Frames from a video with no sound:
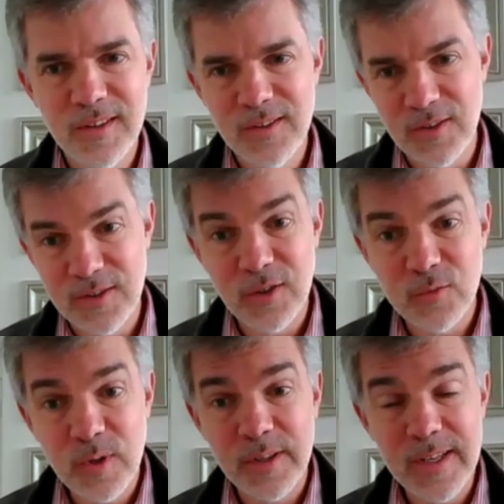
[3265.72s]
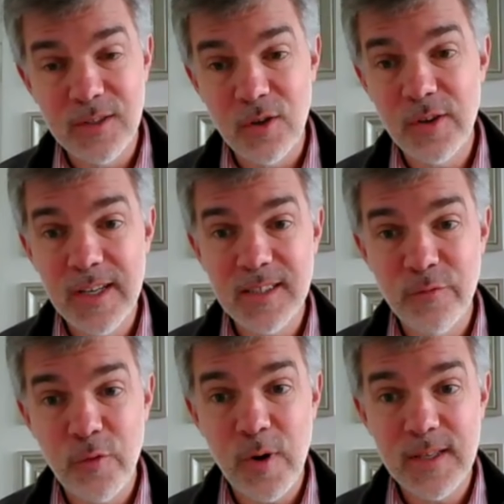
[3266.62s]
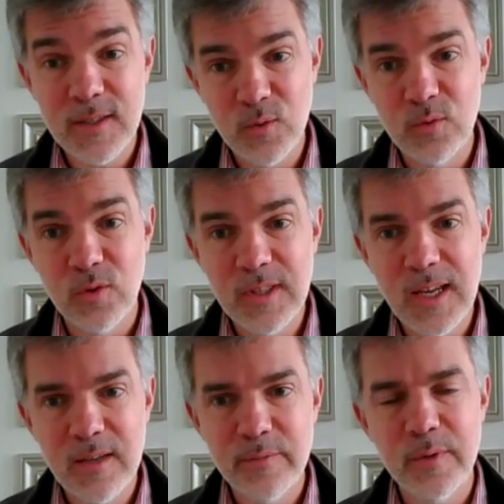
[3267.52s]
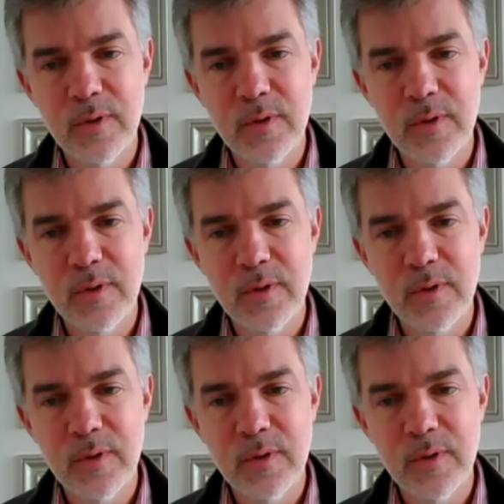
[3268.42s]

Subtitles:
the second round is organized in France, you don't have